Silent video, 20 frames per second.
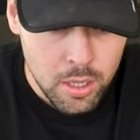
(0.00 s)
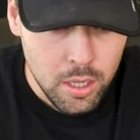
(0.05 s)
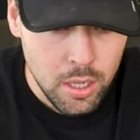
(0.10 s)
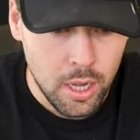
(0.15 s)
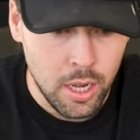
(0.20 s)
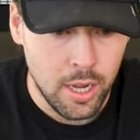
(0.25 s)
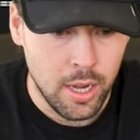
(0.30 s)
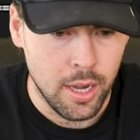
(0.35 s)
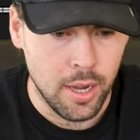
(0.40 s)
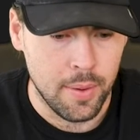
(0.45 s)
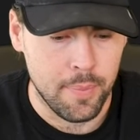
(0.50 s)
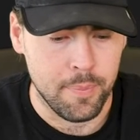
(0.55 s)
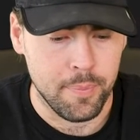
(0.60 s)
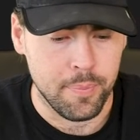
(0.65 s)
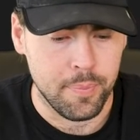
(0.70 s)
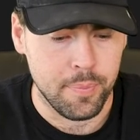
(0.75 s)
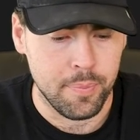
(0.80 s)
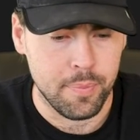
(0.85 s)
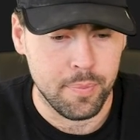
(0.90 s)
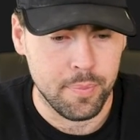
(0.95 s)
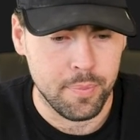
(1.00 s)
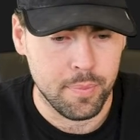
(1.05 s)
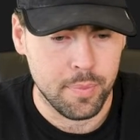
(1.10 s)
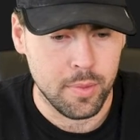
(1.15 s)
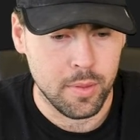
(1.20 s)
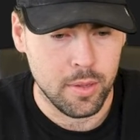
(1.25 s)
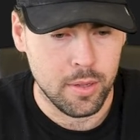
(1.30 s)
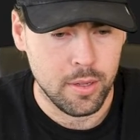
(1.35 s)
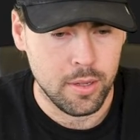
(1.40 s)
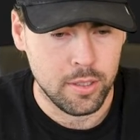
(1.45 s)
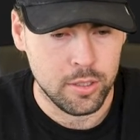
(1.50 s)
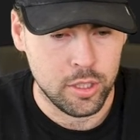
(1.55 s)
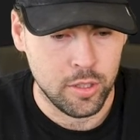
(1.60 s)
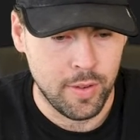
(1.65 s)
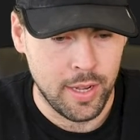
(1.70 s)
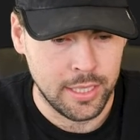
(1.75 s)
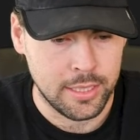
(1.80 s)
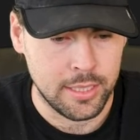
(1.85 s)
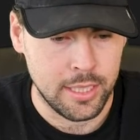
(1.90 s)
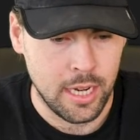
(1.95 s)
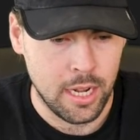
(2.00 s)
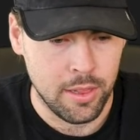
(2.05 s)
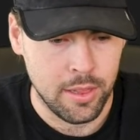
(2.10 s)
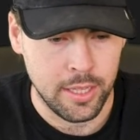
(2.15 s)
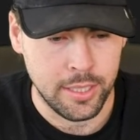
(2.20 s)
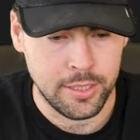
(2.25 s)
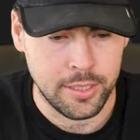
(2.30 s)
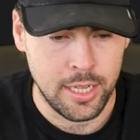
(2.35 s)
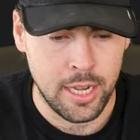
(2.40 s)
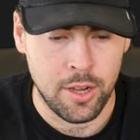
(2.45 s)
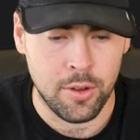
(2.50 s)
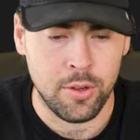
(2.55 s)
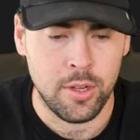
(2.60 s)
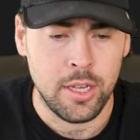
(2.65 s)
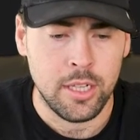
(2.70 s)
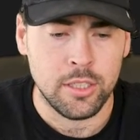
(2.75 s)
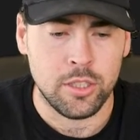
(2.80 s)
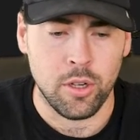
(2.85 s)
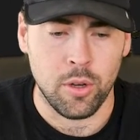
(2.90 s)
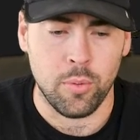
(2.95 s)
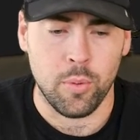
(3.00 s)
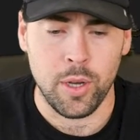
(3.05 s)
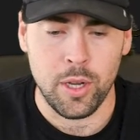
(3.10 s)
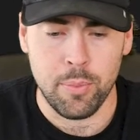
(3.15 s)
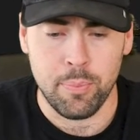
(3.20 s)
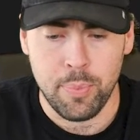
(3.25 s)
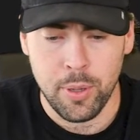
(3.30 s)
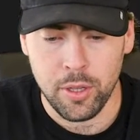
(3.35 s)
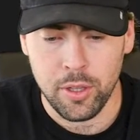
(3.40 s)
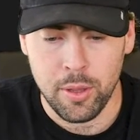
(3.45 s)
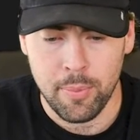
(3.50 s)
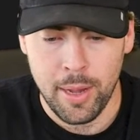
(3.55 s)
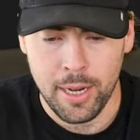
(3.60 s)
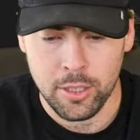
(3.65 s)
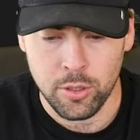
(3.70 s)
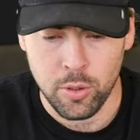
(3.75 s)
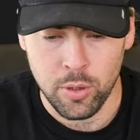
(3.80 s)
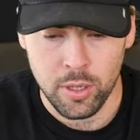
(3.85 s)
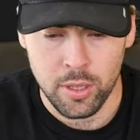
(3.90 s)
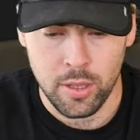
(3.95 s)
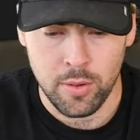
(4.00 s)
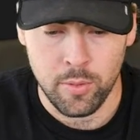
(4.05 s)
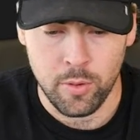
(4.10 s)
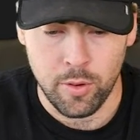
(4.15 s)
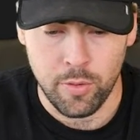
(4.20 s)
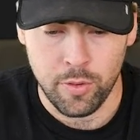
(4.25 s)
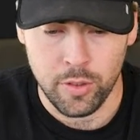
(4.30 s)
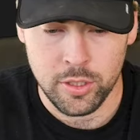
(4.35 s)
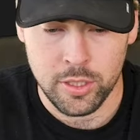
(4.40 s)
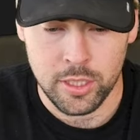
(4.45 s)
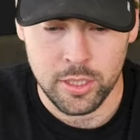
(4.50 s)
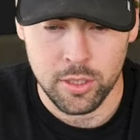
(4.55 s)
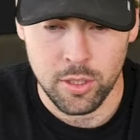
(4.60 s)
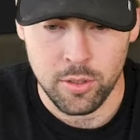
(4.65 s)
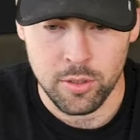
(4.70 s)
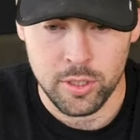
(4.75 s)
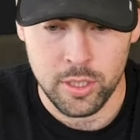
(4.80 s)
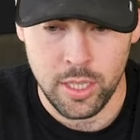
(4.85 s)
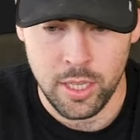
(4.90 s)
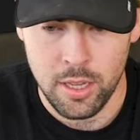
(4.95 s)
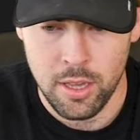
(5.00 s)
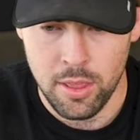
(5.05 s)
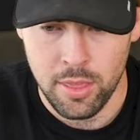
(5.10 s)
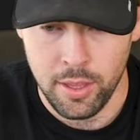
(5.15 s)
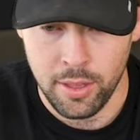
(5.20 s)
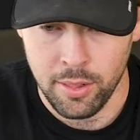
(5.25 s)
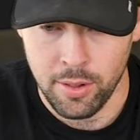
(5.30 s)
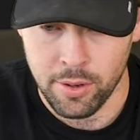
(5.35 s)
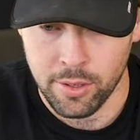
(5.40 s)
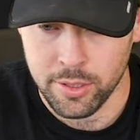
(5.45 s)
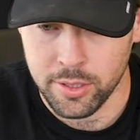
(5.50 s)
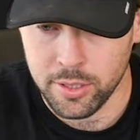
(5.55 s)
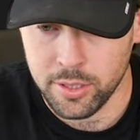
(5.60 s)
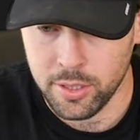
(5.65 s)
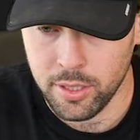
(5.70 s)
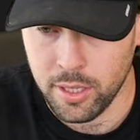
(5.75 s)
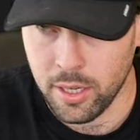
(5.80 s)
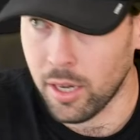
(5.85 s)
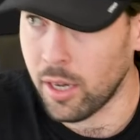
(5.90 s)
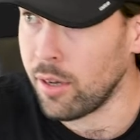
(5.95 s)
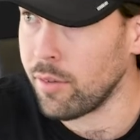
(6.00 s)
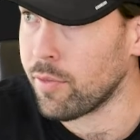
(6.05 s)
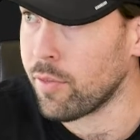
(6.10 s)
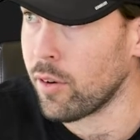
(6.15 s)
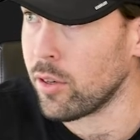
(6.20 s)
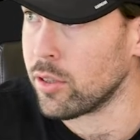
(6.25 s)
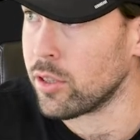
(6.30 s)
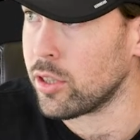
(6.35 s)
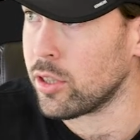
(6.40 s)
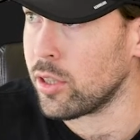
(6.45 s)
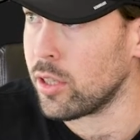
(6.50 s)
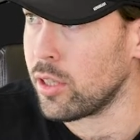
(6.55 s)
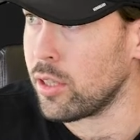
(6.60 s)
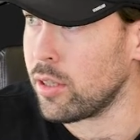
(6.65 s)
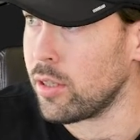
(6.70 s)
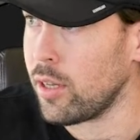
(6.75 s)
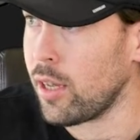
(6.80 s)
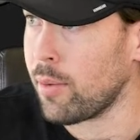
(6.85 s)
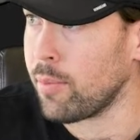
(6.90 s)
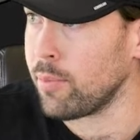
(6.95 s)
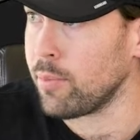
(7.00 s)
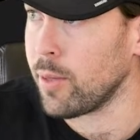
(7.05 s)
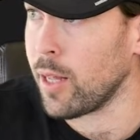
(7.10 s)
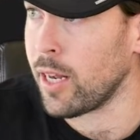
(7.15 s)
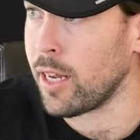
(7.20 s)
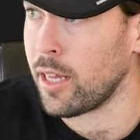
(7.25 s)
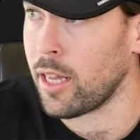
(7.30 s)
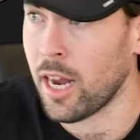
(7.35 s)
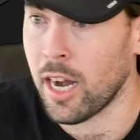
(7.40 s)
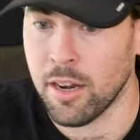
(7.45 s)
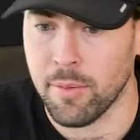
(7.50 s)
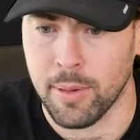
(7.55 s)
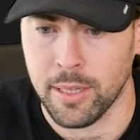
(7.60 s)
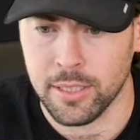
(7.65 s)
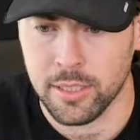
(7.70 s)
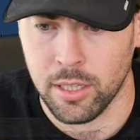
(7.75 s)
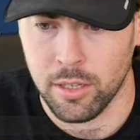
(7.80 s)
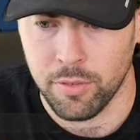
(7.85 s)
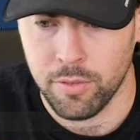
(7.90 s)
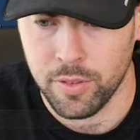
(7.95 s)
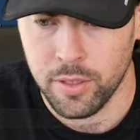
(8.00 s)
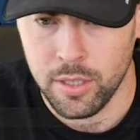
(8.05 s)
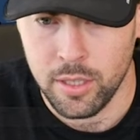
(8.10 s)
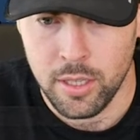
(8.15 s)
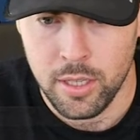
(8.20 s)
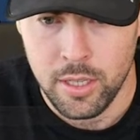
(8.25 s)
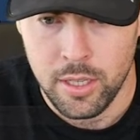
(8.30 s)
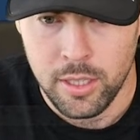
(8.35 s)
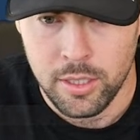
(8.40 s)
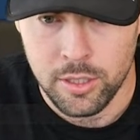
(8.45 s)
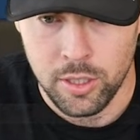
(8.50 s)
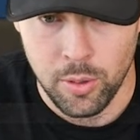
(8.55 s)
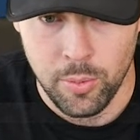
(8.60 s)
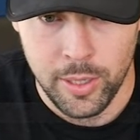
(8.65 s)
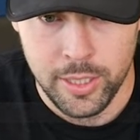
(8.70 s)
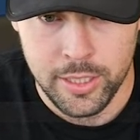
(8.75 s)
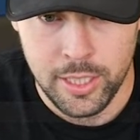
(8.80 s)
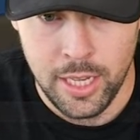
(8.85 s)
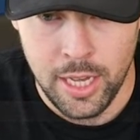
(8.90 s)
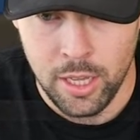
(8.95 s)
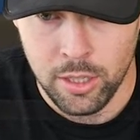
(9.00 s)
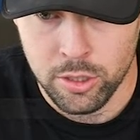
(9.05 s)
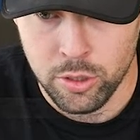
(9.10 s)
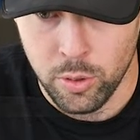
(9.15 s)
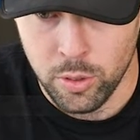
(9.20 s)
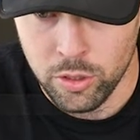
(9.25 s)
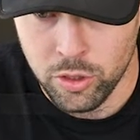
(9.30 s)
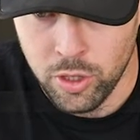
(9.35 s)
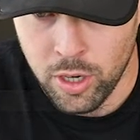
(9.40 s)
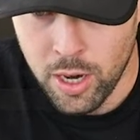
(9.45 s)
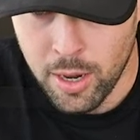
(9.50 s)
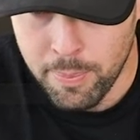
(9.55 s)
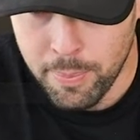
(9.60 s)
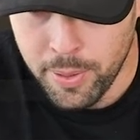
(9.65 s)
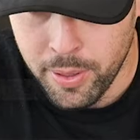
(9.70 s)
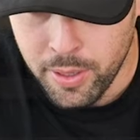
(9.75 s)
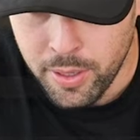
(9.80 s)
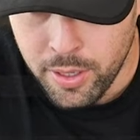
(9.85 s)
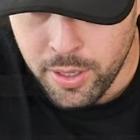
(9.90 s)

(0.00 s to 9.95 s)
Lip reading: so if I exit out of this now, so when you build the backdoor, well, first let's go see the alerts first. I'm getting ahead of myself. So we see a health score drop.